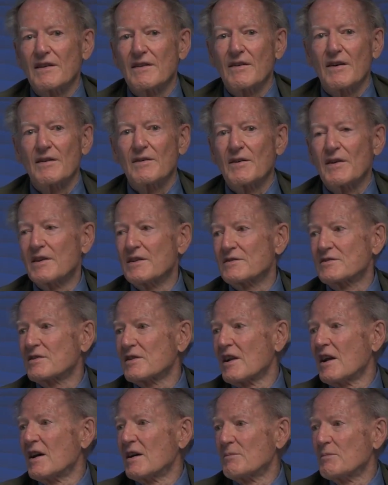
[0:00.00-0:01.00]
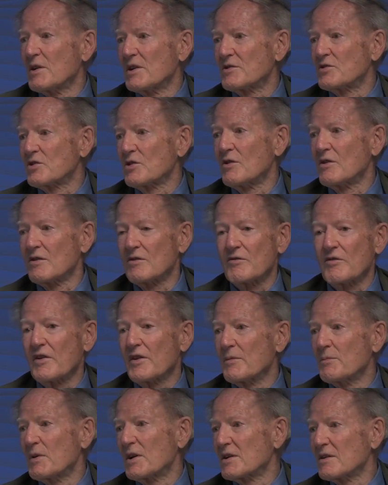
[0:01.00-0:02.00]
Islamists all
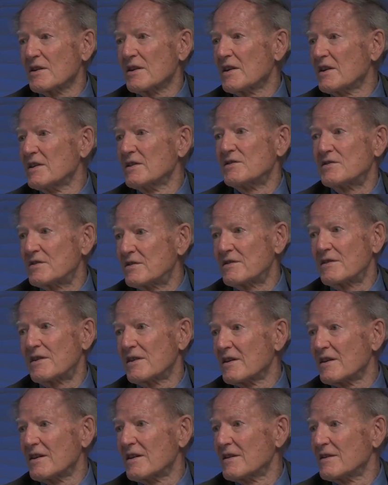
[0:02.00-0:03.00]
over the Middle East.